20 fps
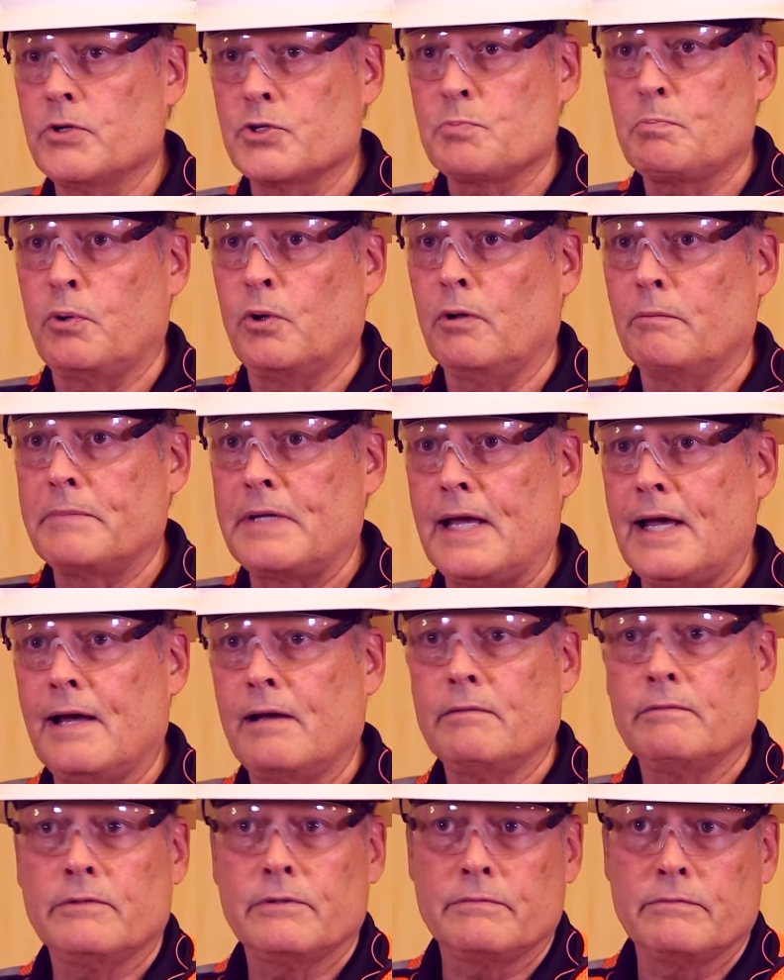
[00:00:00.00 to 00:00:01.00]
just pull them
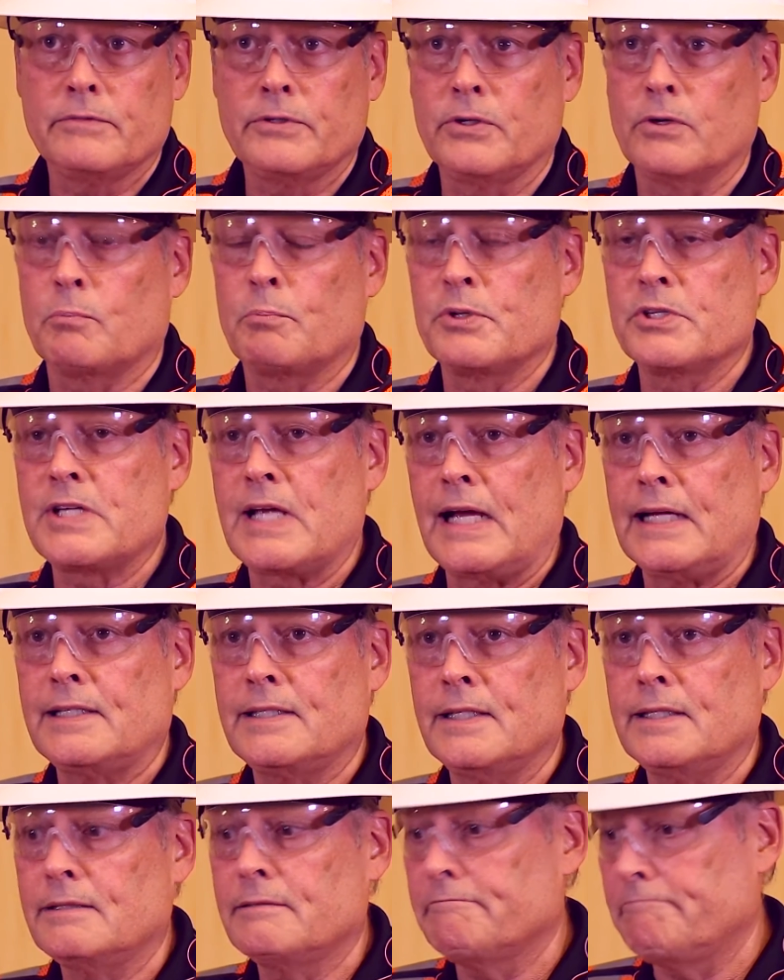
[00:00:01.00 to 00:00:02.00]
down, you're
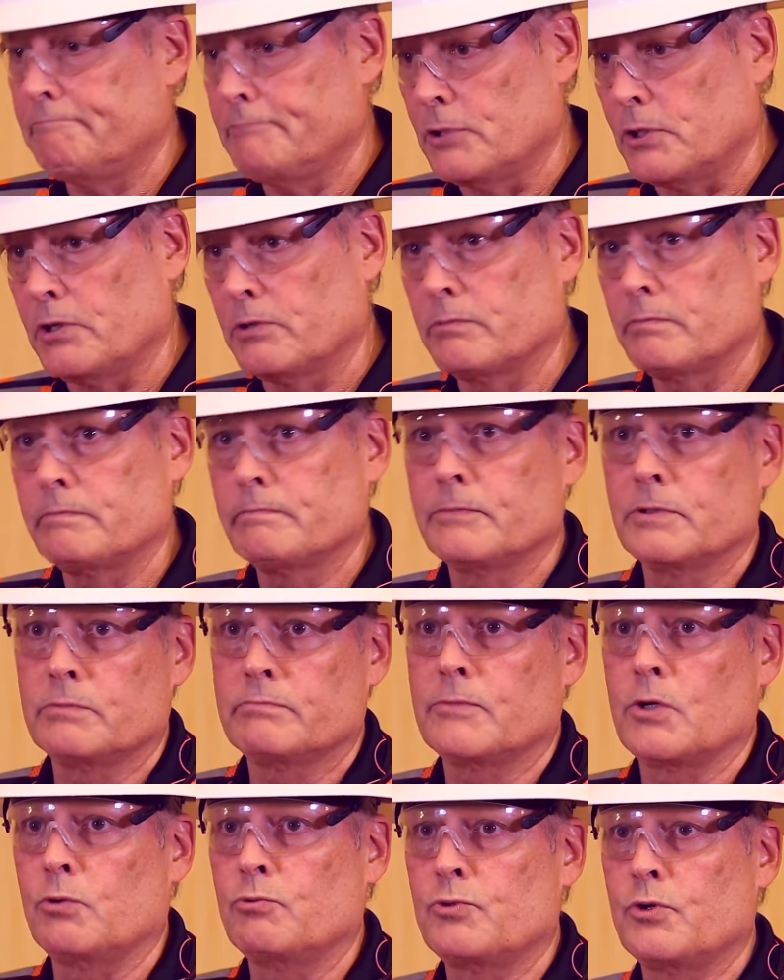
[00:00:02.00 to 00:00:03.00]
protected, you can
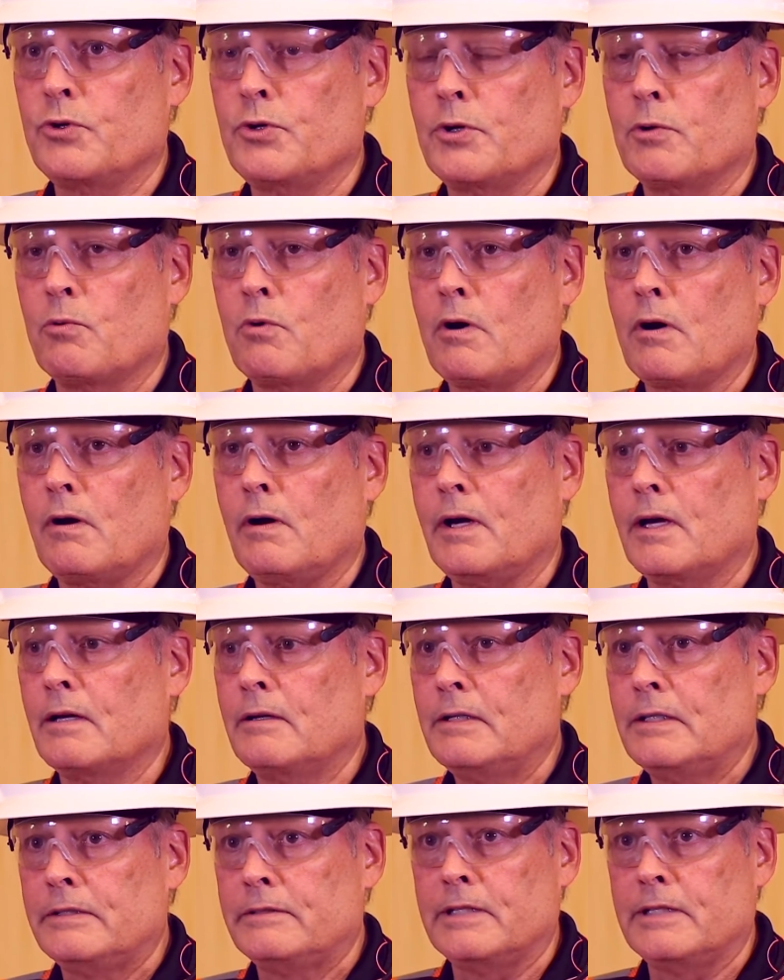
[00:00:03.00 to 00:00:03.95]
go do your work,